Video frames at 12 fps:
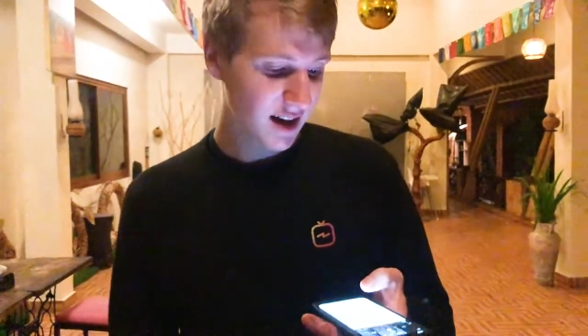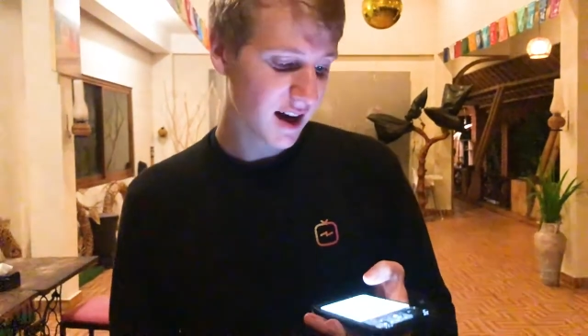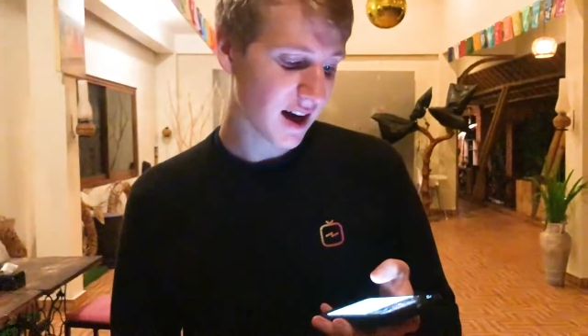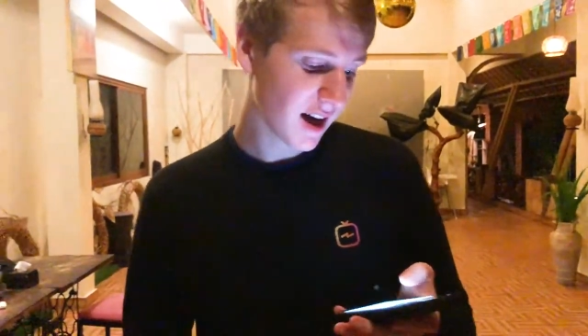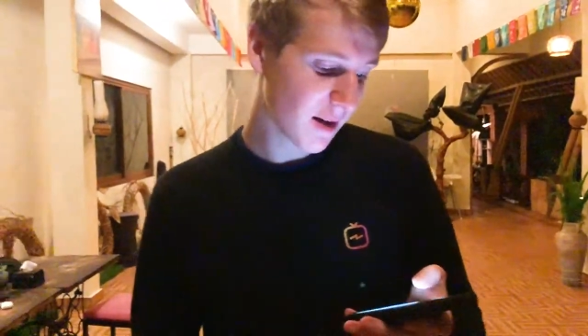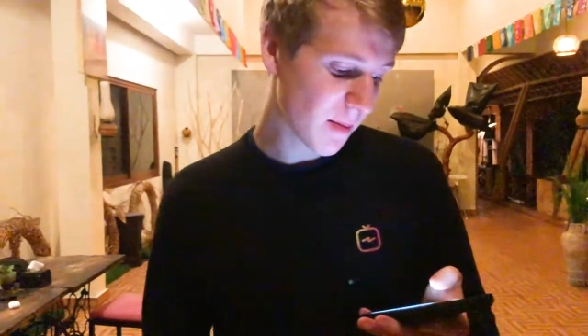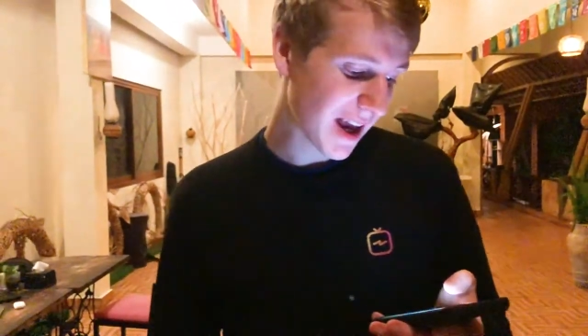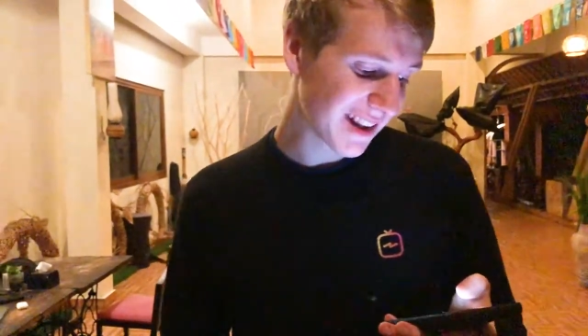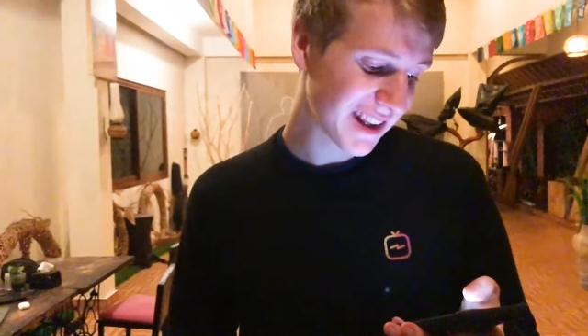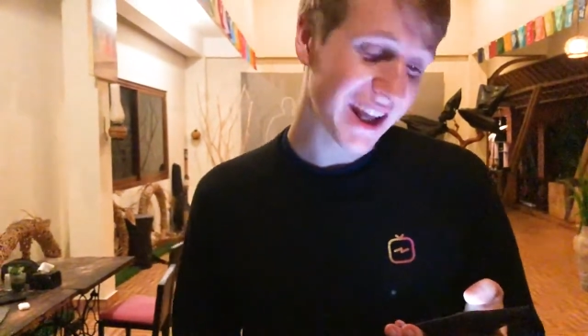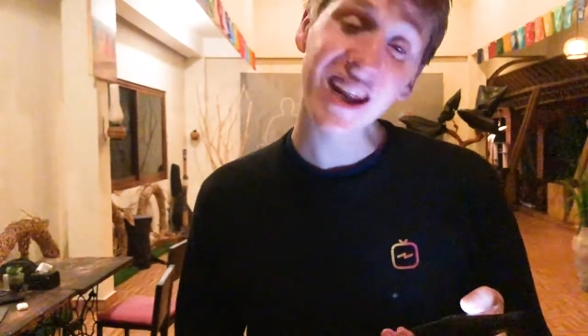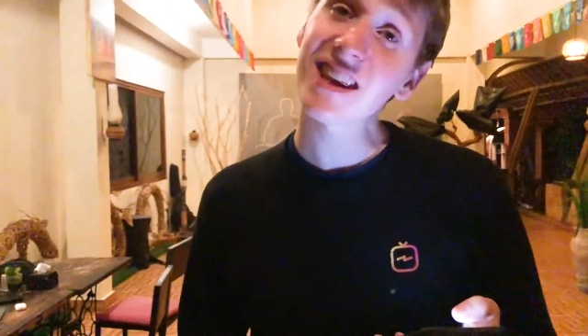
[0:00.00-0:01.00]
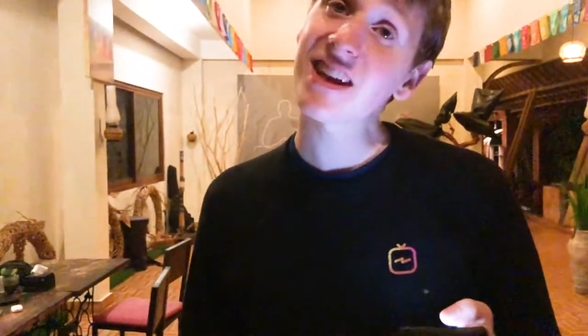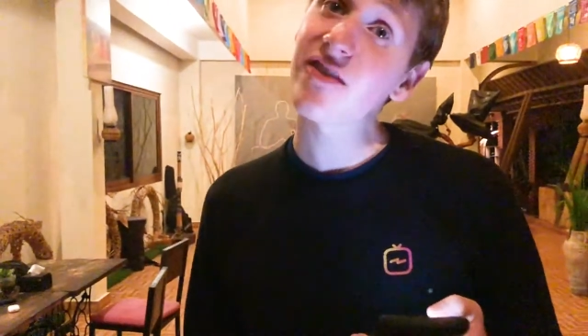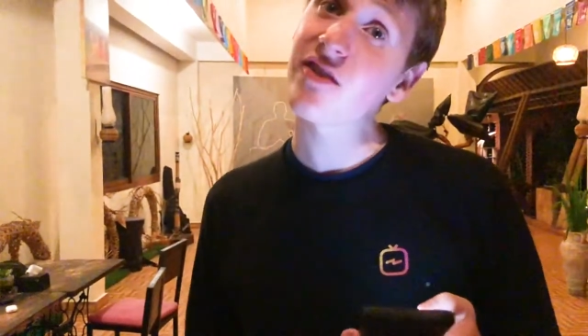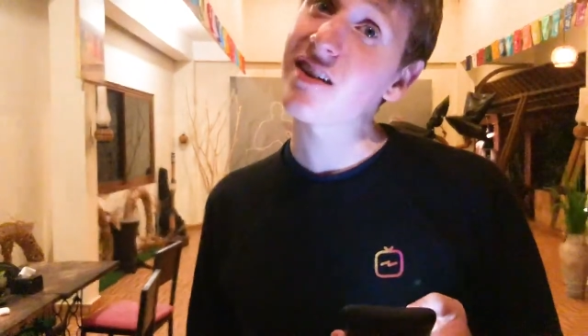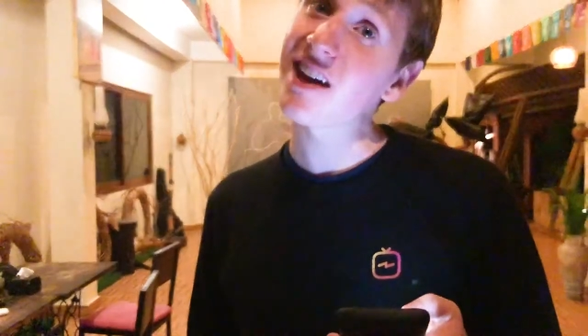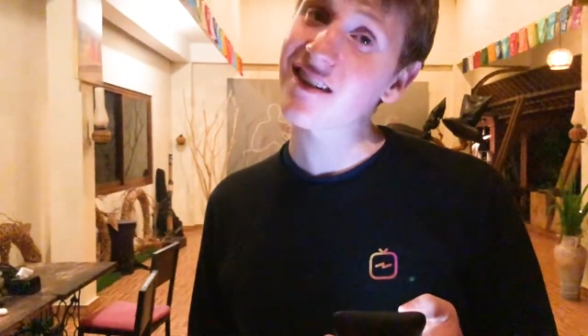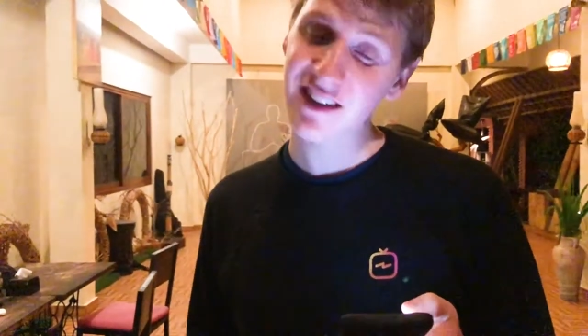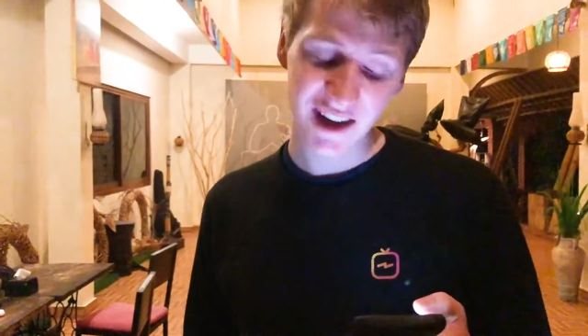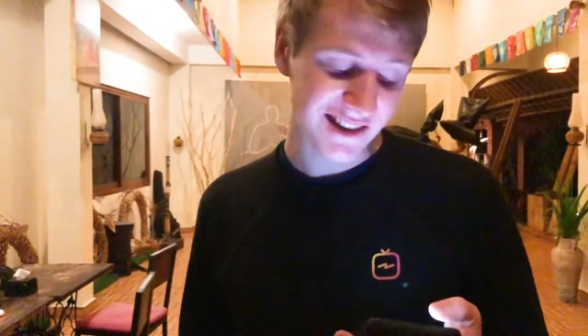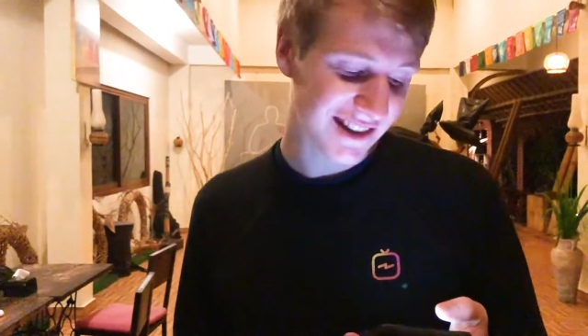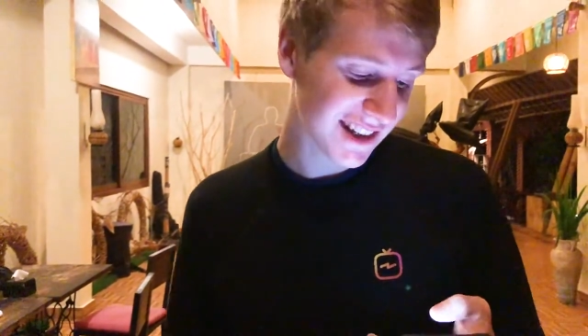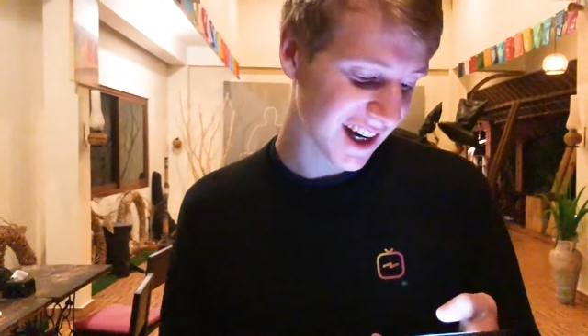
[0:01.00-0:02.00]
Um, and Teresa
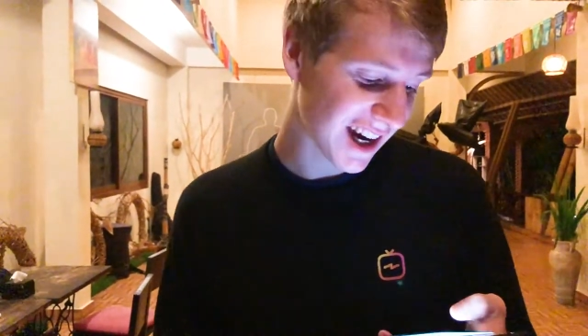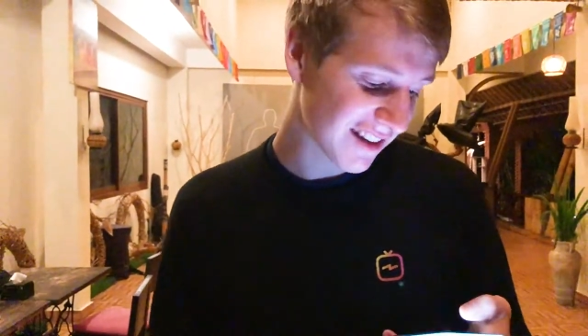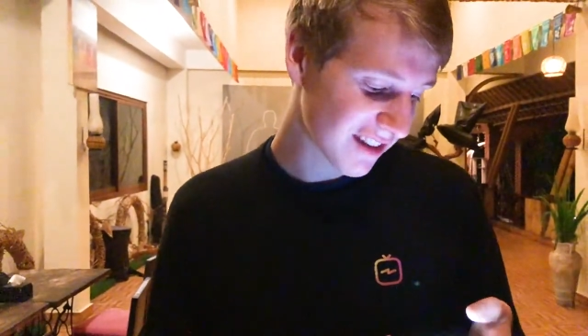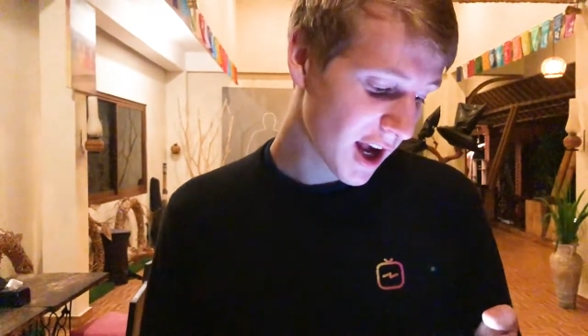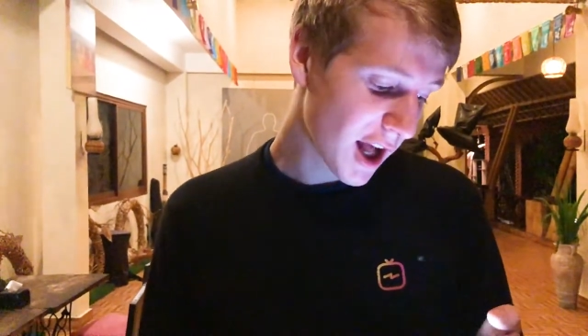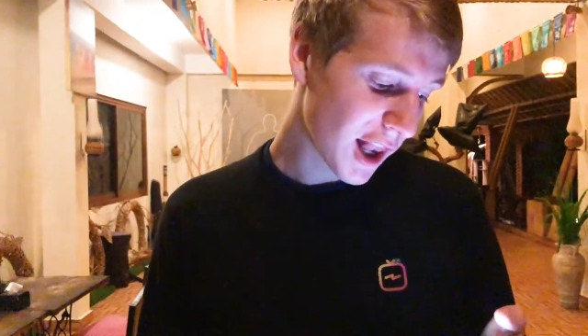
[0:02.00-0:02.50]
Floresca says,